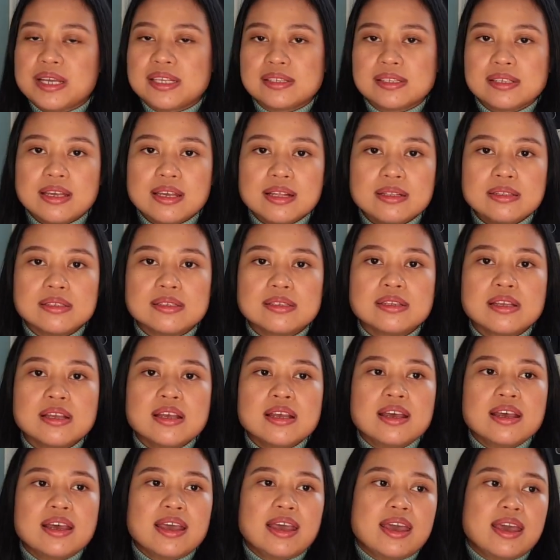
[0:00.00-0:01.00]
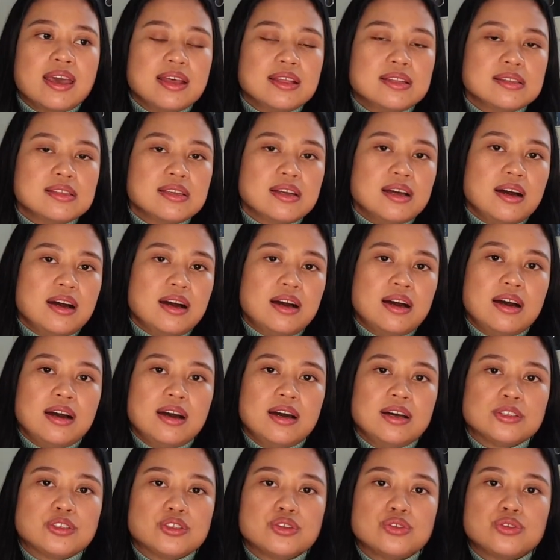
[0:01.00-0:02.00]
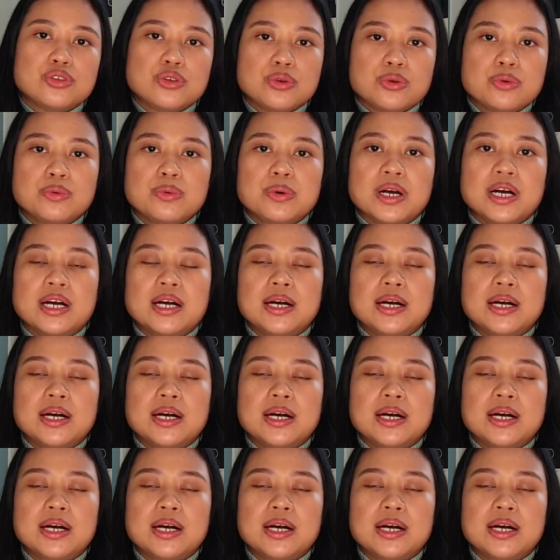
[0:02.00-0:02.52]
skills, and to do